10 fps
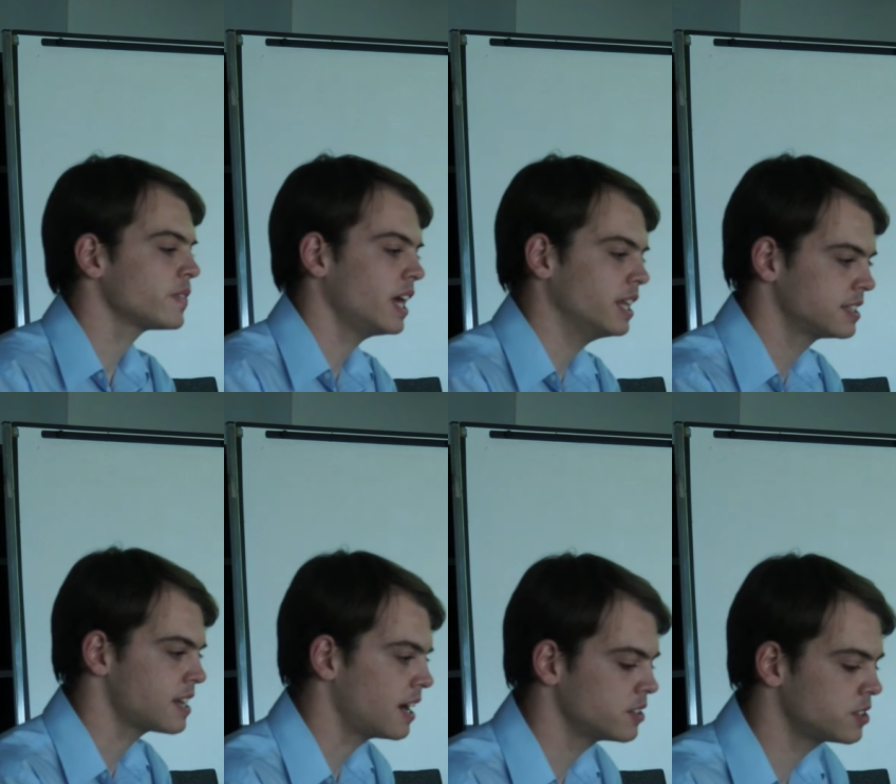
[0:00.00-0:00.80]
and then
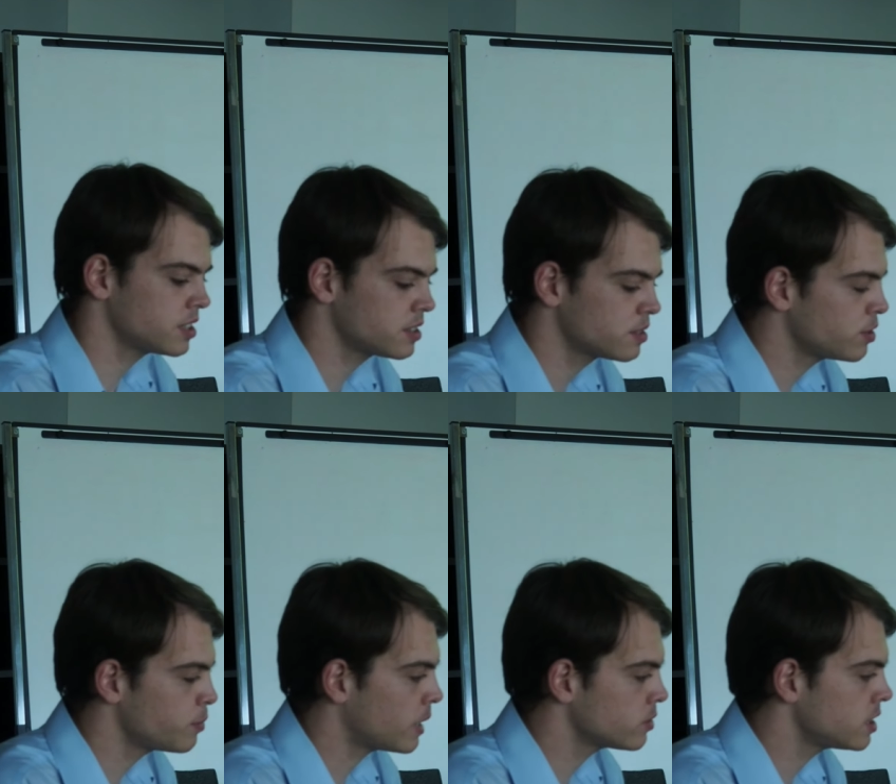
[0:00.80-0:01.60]
size just for
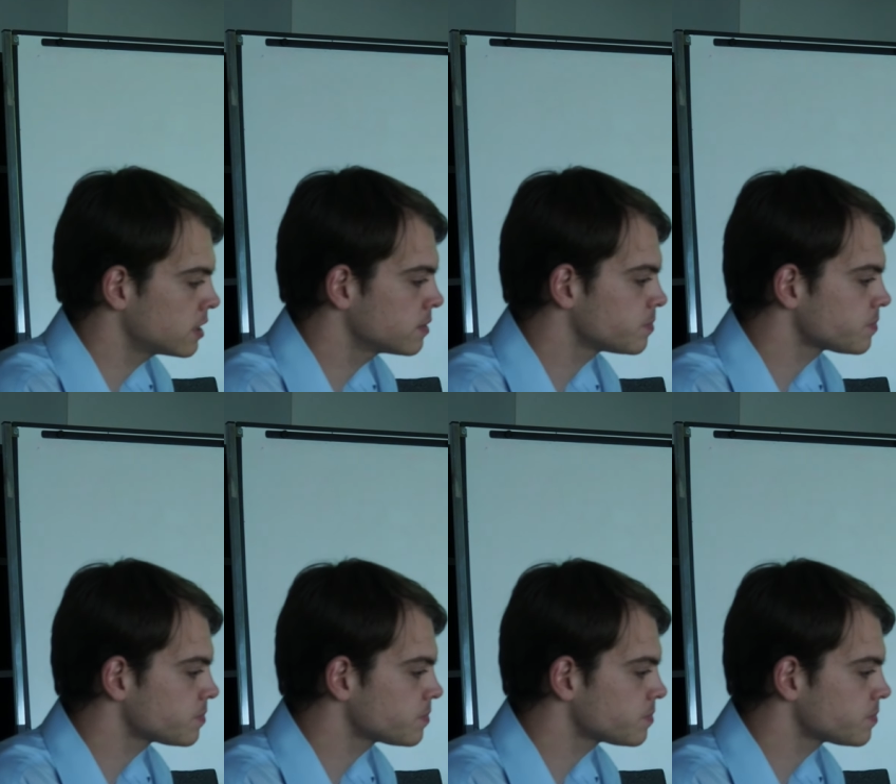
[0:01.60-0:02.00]
mounting.